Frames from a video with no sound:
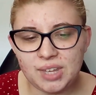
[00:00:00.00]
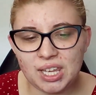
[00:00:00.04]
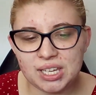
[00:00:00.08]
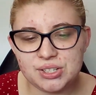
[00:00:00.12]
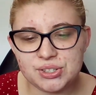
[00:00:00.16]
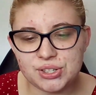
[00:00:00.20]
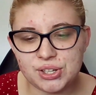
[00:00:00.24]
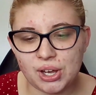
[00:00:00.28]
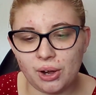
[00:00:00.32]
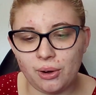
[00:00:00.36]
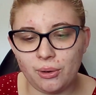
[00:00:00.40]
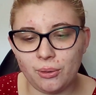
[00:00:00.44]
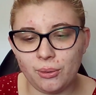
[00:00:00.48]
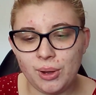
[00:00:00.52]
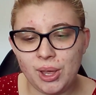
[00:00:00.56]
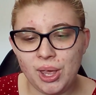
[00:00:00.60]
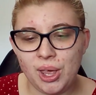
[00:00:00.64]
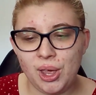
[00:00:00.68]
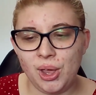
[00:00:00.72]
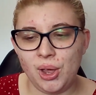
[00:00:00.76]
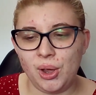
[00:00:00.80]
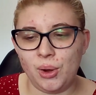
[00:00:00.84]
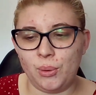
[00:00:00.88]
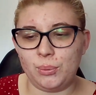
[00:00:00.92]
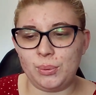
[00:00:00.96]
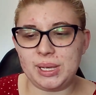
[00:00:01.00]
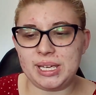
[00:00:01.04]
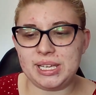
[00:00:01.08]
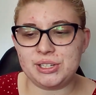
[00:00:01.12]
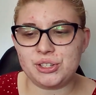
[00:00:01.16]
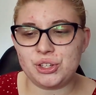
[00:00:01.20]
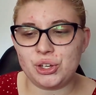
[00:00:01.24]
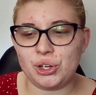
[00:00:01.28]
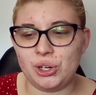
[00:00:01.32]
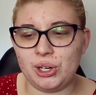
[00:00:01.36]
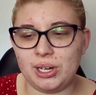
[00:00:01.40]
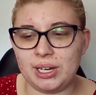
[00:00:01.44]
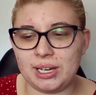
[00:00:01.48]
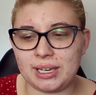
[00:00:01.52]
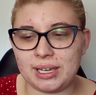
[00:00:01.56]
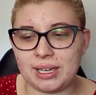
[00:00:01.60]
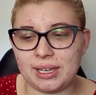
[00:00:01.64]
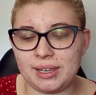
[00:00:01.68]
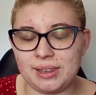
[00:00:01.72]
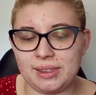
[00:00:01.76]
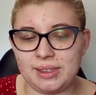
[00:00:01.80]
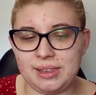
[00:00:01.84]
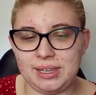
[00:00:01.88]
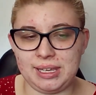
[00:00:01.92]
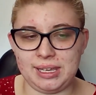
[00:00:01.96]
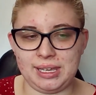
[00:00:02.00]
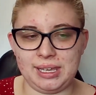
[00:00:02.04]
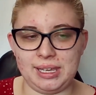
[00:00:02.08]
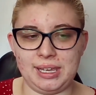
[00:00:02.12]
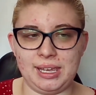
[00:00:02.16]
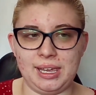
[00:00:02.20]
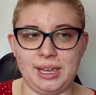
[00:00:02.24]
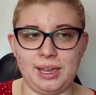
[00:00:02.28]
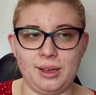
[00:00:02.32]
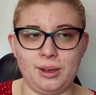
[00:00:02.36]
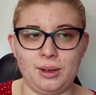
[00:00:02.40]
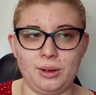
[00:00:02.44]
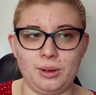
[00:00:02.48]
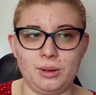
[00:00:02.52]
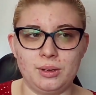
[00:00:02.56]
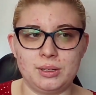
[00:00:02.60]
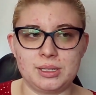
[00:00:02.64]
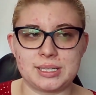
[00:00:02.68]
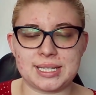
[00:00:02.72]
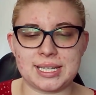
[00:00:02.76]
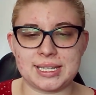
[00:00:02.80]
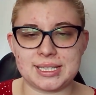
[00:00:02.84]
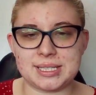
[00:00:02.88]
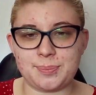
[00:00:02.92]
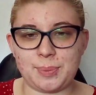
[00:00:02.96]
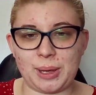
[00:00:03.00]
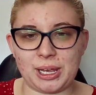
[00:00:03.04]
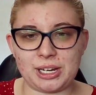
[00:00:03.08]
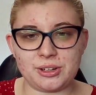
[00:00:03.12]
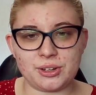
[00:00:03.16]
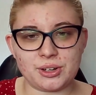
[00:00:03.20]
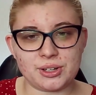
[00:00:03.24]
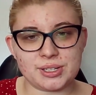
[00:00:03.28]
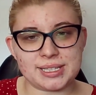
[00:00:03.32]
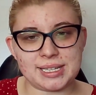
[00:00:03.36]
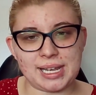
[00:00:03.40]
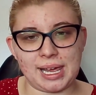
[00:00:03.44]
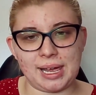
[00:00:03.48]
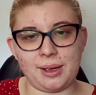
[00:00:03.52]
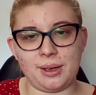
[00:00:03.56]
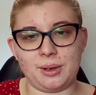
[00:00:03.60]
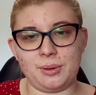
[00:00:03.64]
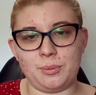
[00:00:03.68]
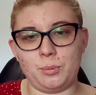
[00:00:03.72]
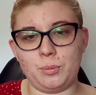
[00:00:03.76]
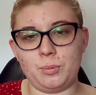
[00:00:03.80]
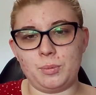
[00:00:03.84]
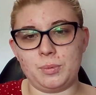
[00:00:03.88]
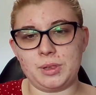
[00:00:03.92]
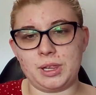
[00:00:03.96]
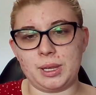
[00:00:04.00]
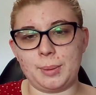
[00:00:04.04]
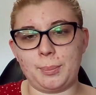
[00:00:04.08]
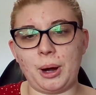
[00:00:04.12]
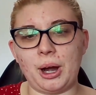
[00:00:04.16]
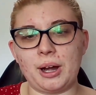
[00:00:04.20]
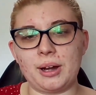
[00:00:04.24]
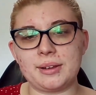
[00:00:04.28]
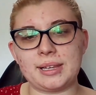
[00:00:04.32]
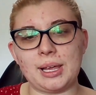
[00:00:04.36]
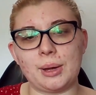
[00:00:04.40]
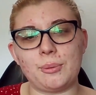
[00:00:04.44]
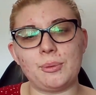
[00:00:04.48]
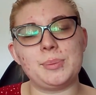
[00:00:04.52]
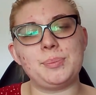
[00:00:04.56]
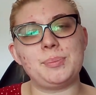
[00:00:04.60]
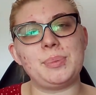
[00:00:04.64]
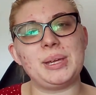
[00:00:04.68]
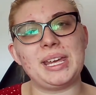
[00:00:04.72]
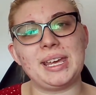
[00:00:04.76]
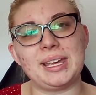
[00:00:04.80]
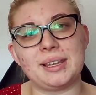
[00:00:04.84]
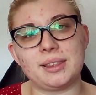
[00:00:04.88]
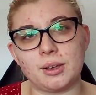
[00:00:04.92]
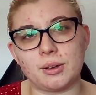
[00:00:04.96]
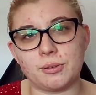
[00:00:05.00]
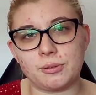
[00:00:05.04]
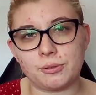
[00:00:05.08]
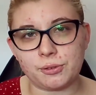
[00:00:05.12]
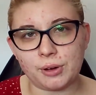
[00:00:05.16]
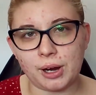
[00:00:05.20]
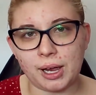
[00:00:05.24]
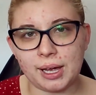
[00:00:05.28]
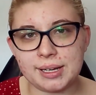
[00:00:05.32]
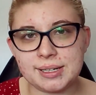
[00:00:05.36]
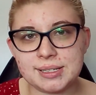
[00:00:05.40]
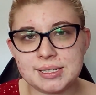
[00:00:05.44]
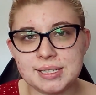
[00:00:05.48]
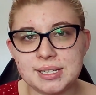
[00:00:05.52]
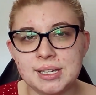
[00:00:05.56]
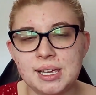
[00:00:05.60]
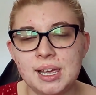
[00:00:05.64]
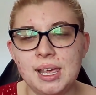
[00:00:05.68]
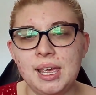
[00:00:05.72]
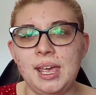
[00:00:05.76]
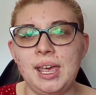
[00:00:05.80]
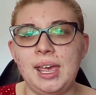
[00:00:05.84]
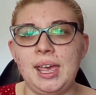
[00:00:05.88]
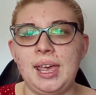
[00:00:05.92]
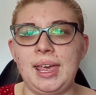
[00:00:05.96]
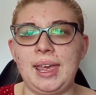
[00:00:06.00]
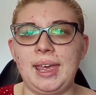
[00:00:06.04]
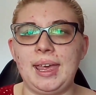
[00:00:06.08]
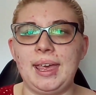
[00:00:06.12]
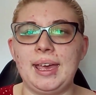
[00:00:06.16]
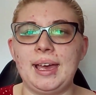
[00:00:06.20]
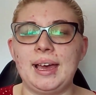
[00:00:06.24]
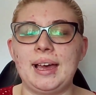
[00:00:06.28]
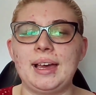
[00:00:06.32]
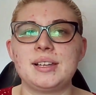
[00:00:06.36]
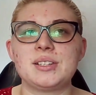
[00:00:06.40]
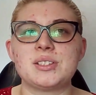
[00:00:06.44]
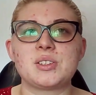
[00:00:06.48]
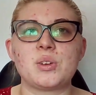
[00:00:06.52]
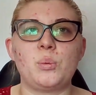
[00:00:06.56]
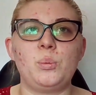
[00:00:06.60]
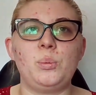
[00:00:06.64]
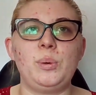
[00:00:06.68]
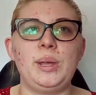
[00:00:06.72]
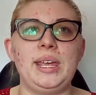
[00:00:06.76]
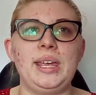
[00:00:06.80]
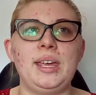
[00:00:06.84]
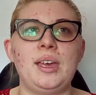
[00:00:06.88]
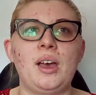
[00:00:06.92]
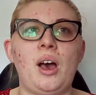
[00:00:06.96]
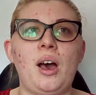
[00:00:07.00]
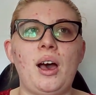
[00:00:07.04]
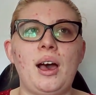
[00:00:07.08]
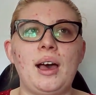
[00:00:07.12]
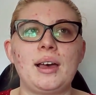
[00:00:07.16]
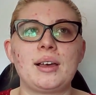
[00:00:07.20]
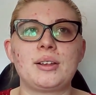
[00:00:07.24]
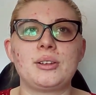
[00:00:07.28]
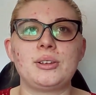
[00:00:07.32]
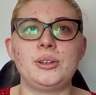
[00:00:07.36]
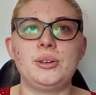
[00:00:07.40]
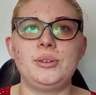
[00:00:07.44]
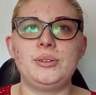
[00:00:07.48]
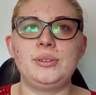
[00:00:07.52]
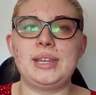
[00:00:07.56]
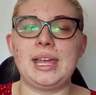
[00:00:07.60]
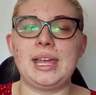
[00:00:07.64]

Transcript: So we took the suspenders, the part that would be in the front, and we hot glued